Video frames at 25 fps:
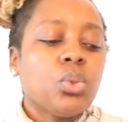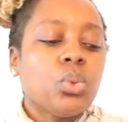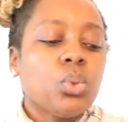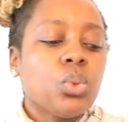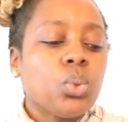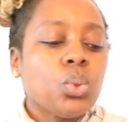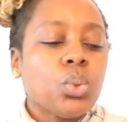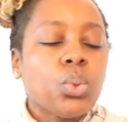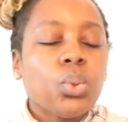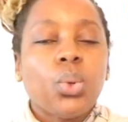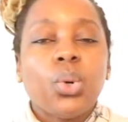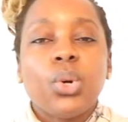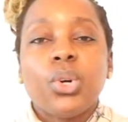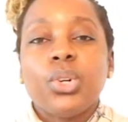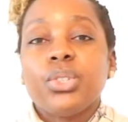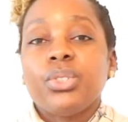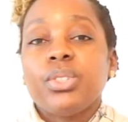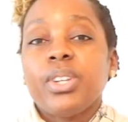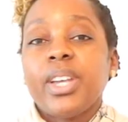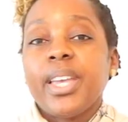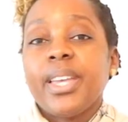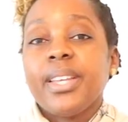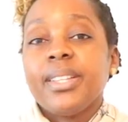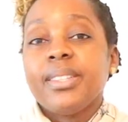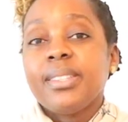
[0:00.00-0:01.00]

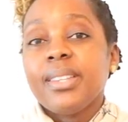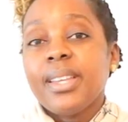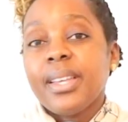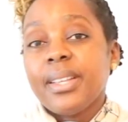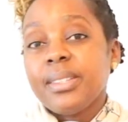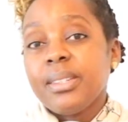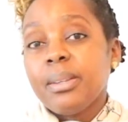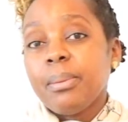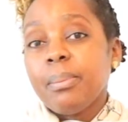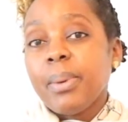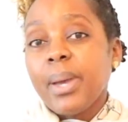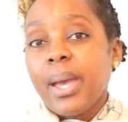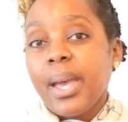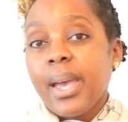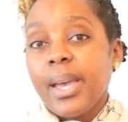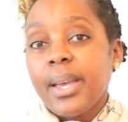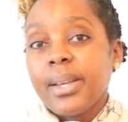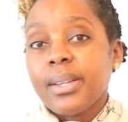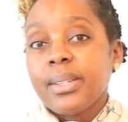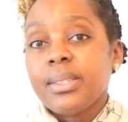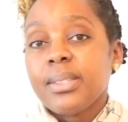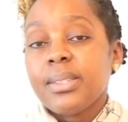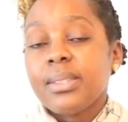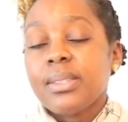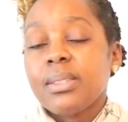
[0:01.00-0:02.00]
230
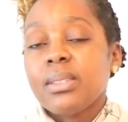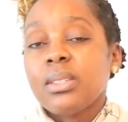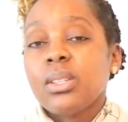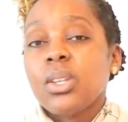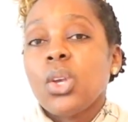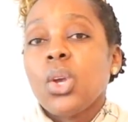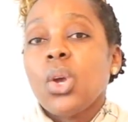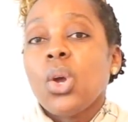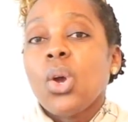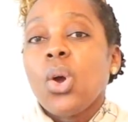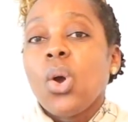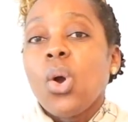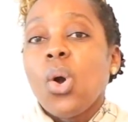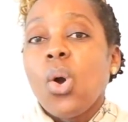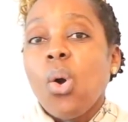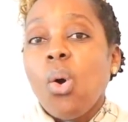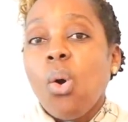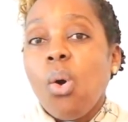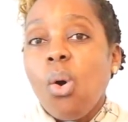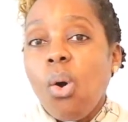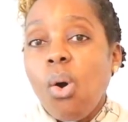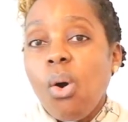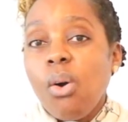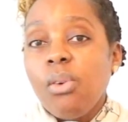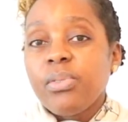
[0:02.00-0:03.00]
bags
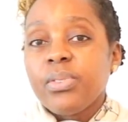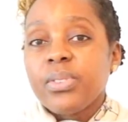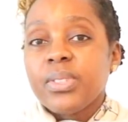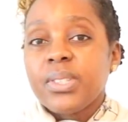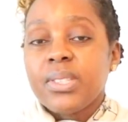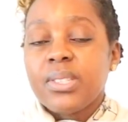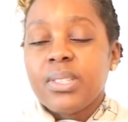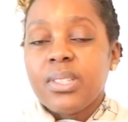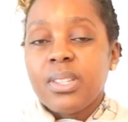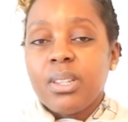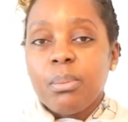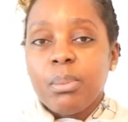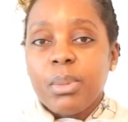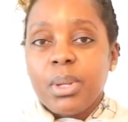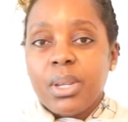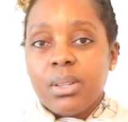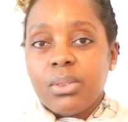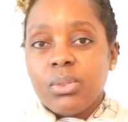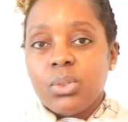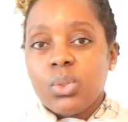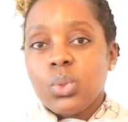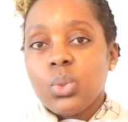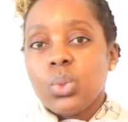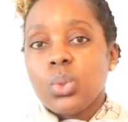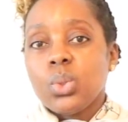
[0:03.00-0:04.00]
of cement
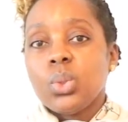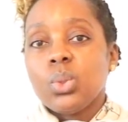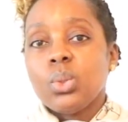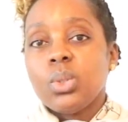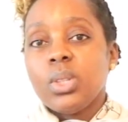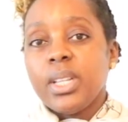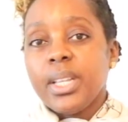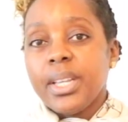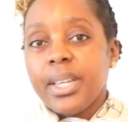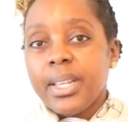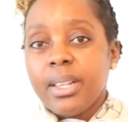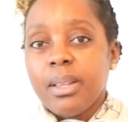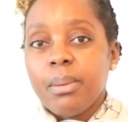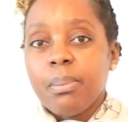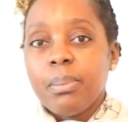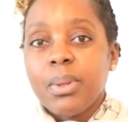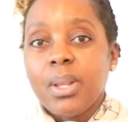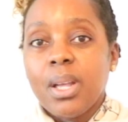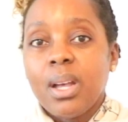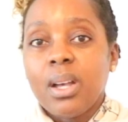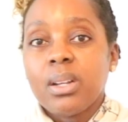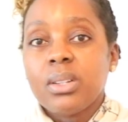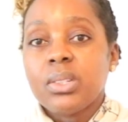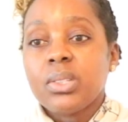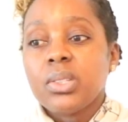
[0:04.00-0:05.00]
to lay the
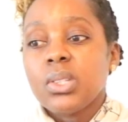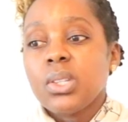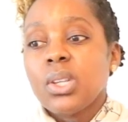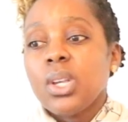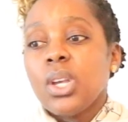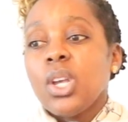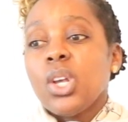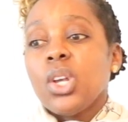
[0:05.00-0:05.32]
blocks,